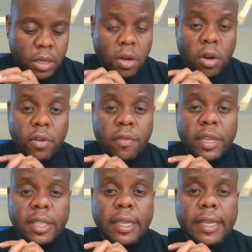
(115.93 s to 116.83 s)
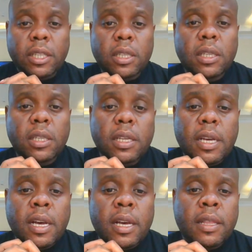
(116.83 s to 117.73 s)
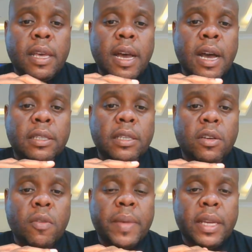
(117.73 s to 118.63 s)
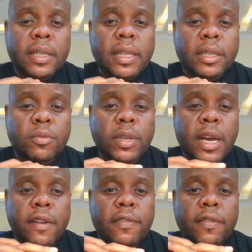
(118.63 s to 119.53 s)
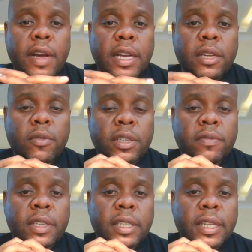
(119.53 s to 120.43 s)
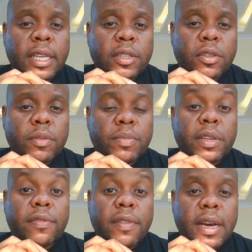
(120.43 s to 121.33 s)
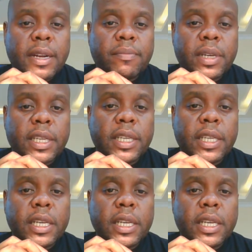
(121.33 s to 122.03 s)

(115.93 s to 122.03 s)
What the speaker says: On ventilation, the Act recommends that we have adequate ventilation, preferably